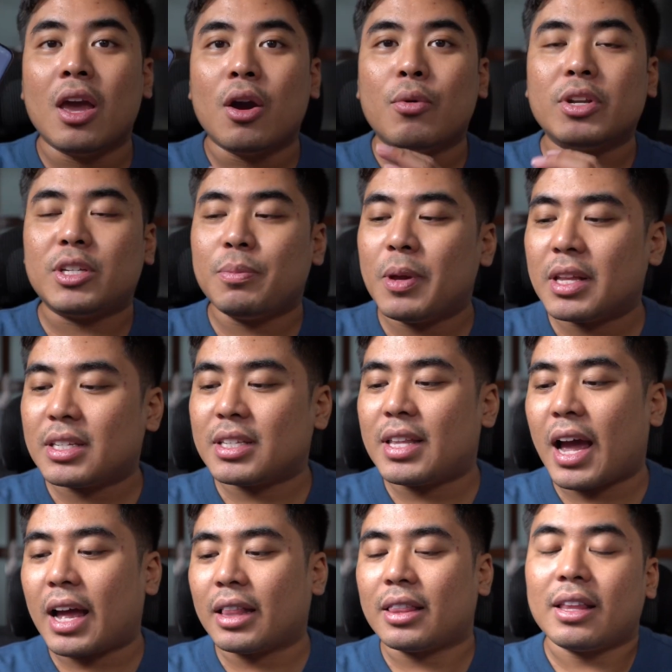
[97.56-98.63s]
which means
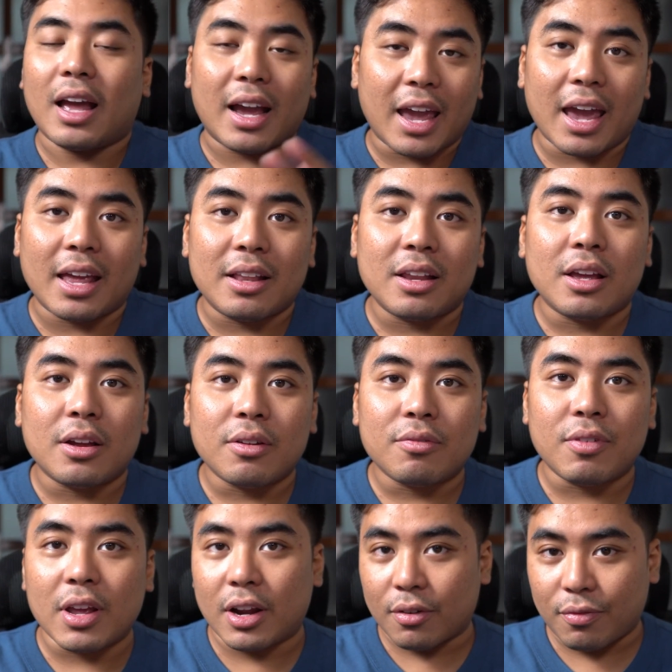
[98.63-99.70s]
that, again,
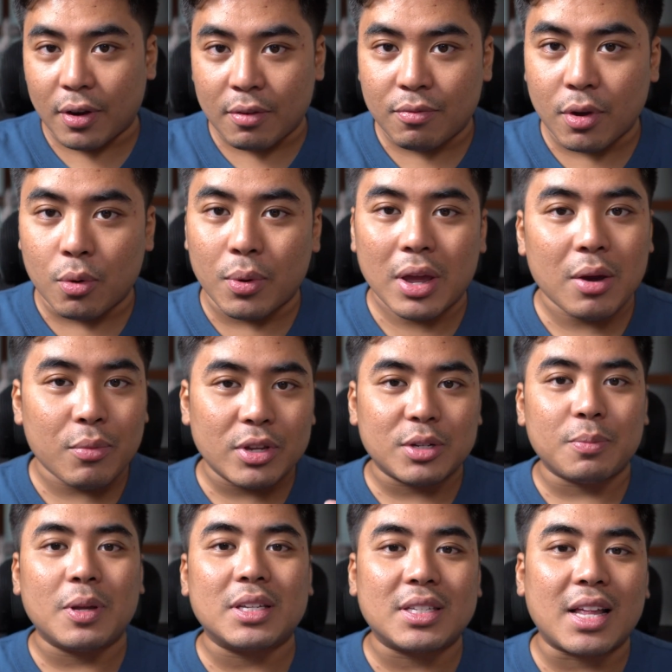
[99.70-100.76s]
flicker-free viewing, which
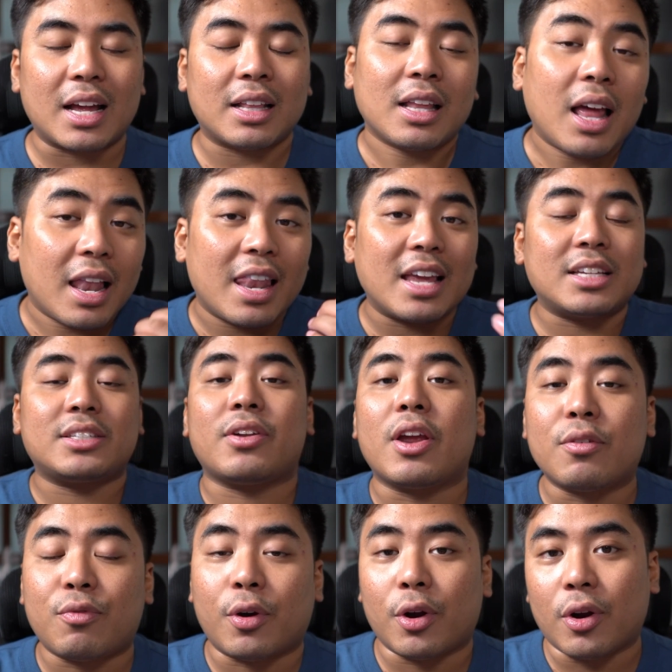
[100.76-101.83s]
means that less
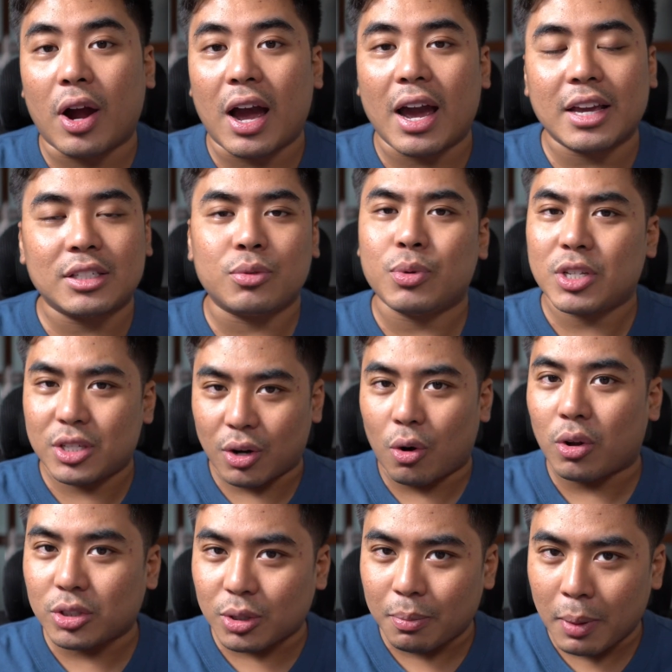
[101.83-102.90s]
strain for your eyes, which
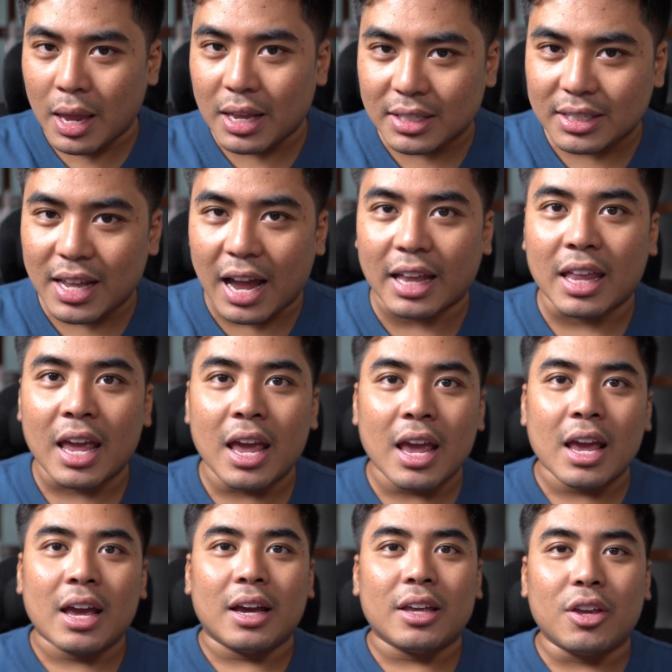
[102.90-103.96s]
also means that
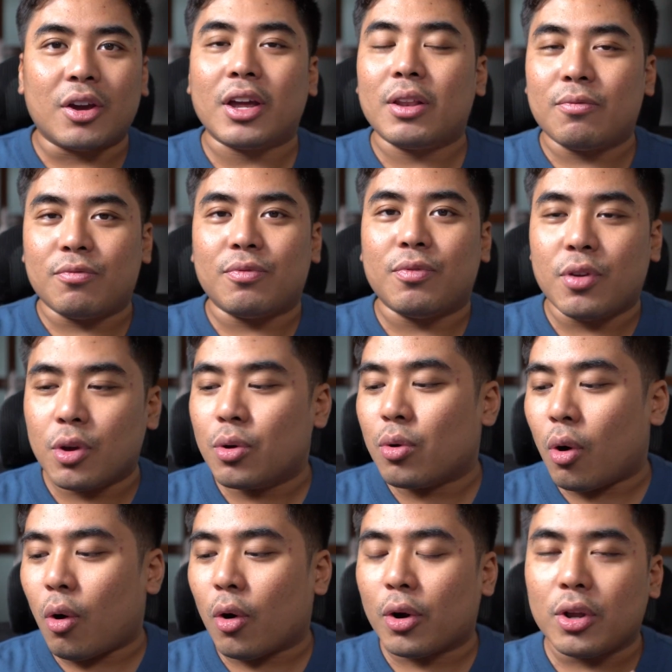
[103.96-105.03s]
you could view
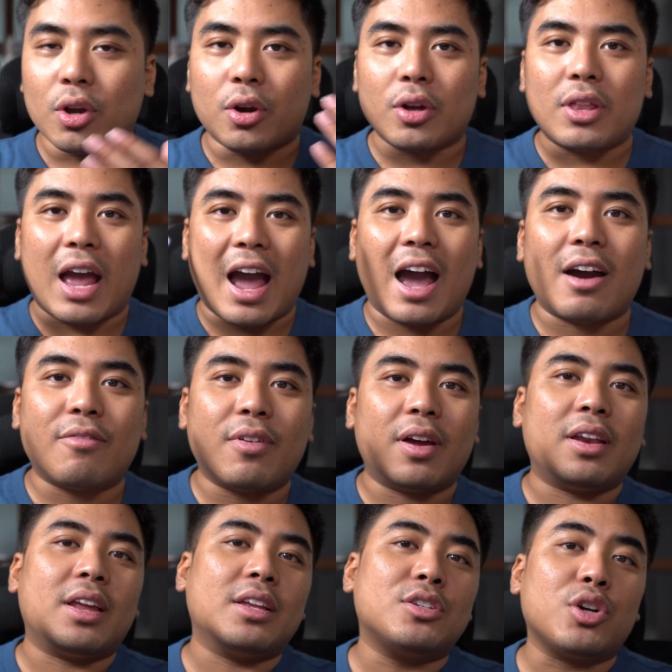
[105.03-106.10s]
or you could have
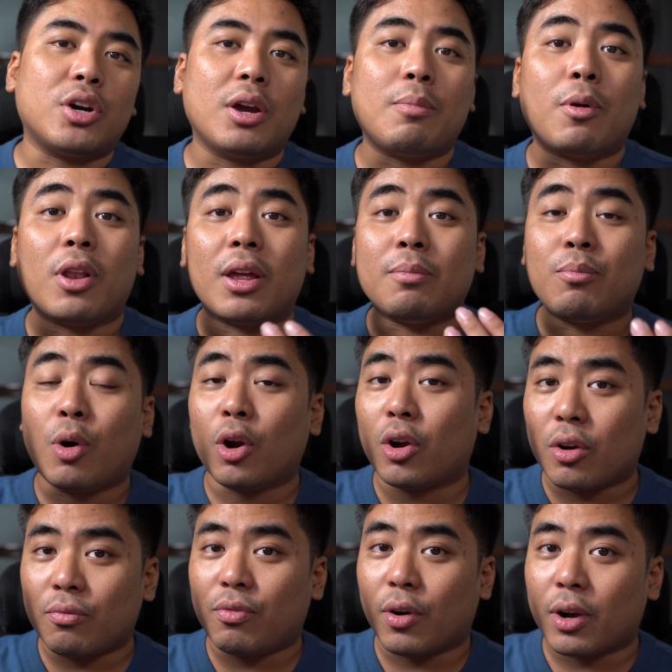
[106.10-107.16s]
an enjoyable and more
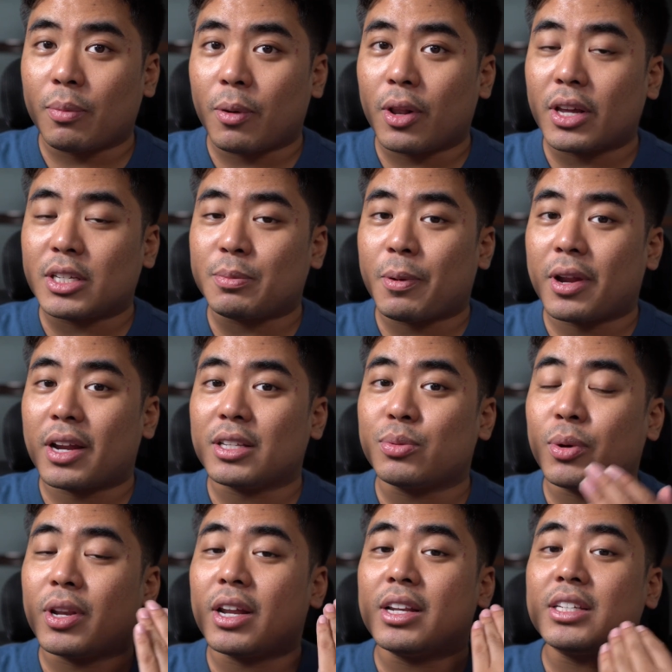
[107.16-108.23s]
comfortable experience
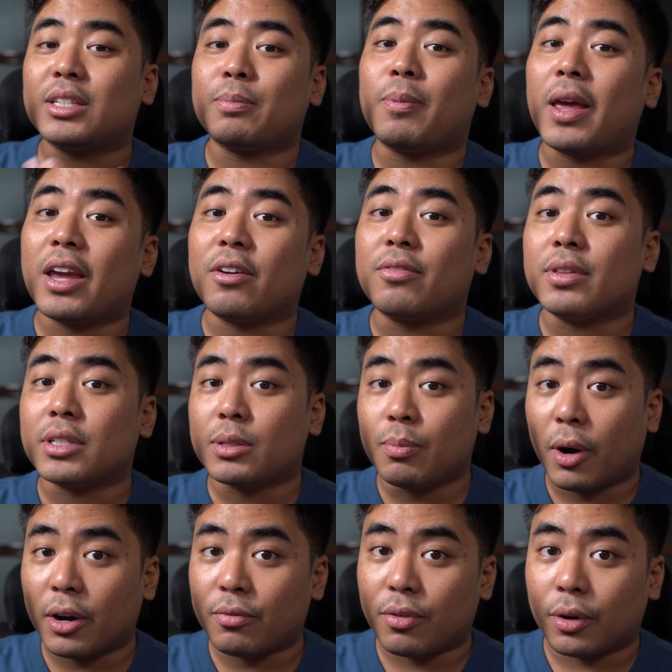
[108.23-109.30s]
with the display of the
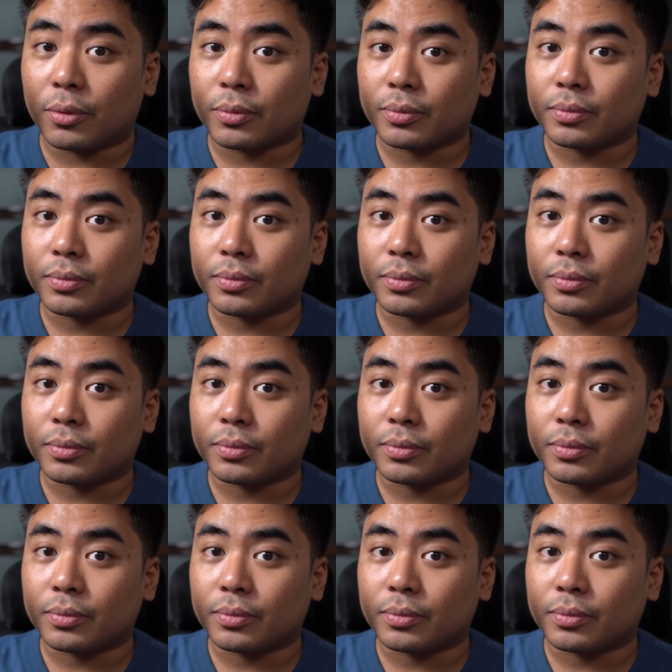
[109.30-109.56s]
smartphone.